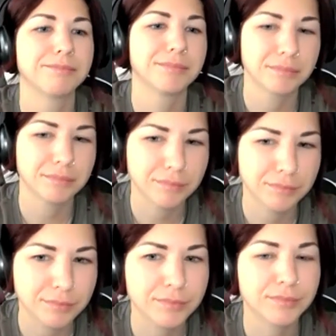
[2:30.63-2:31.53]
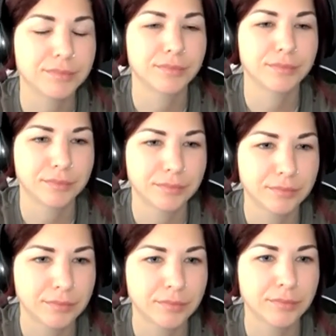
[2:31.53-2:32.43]

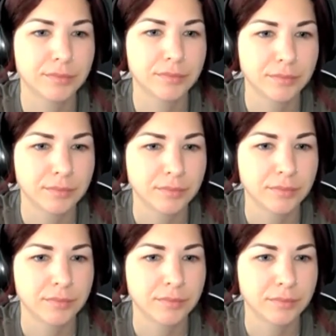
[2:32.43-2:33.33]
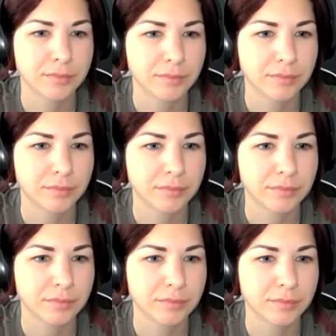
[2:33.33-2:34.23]

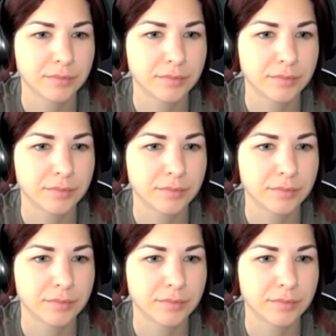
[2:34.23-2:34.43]
No words are spoken by the person on screen.